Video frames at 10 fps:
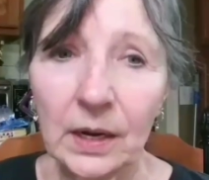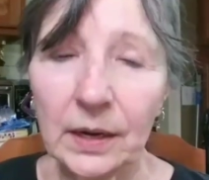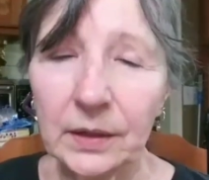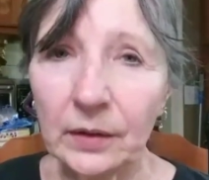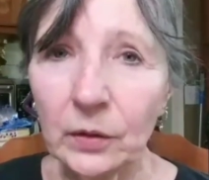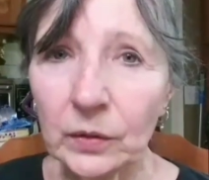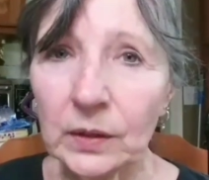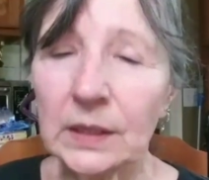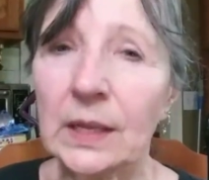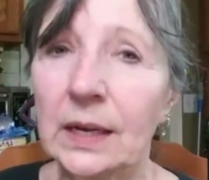Another
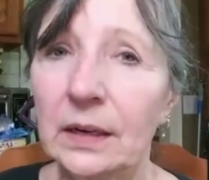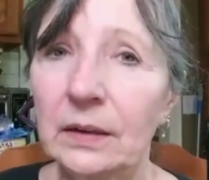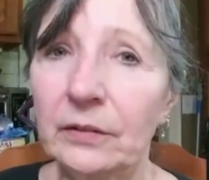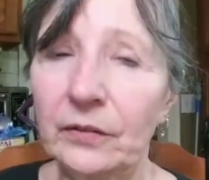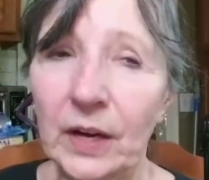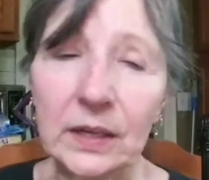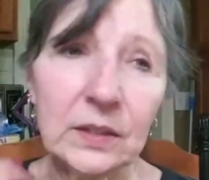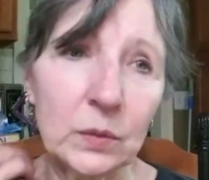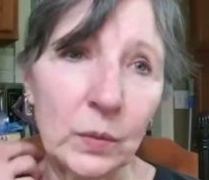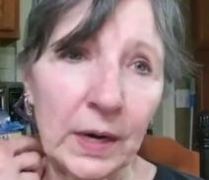thing that it
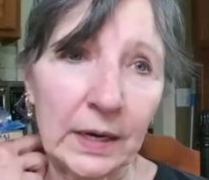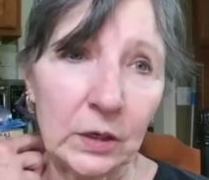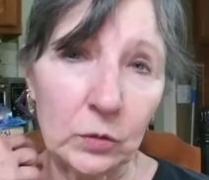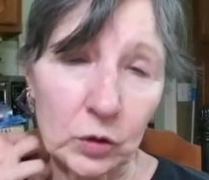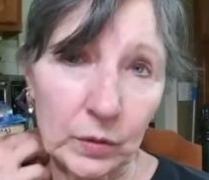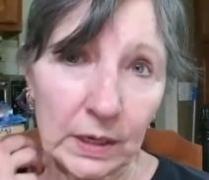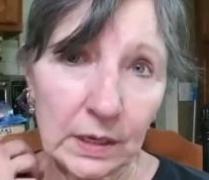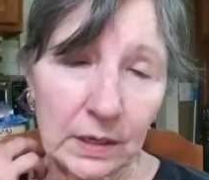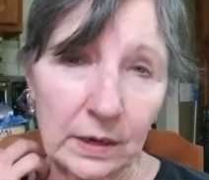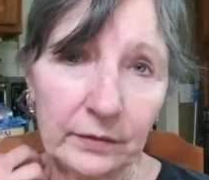affects when I don't drink
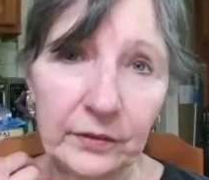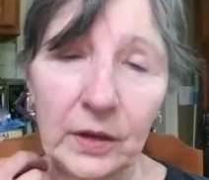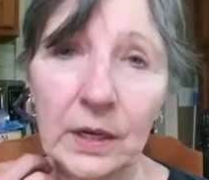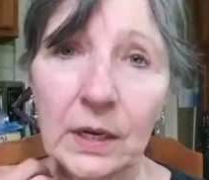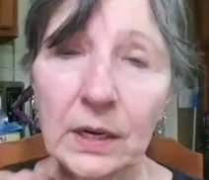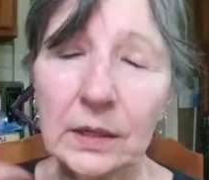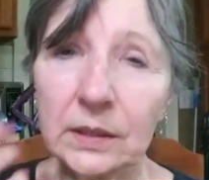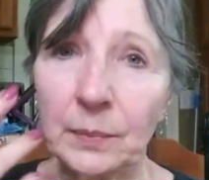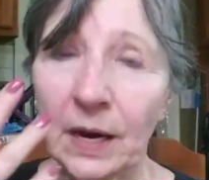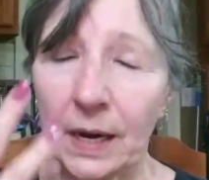enough
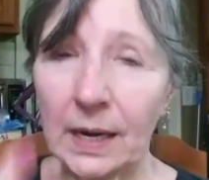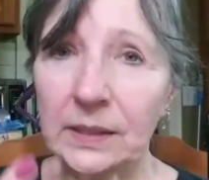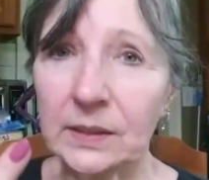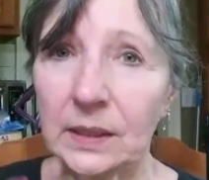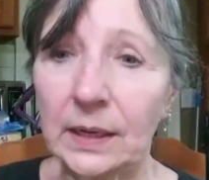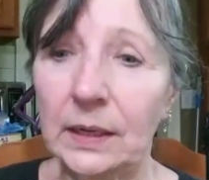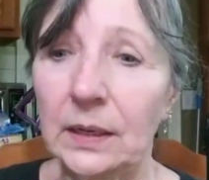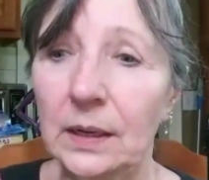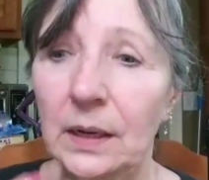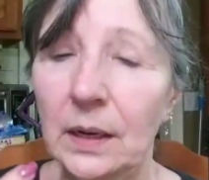is my eyesight